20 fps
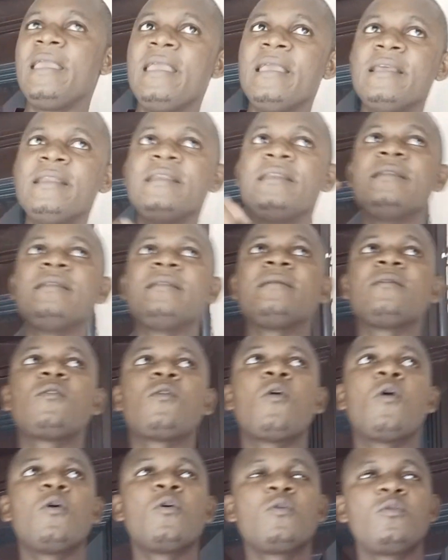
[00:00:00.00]
In
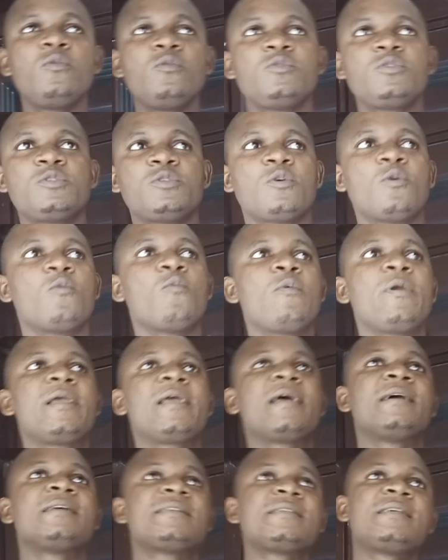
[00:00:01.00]
conclusion, we
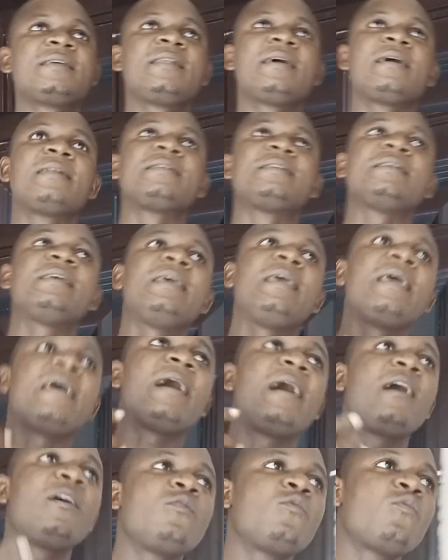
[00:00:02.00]
can say that a
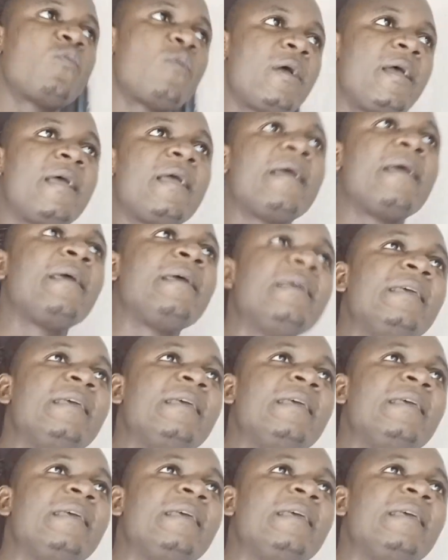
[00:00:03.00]
hardware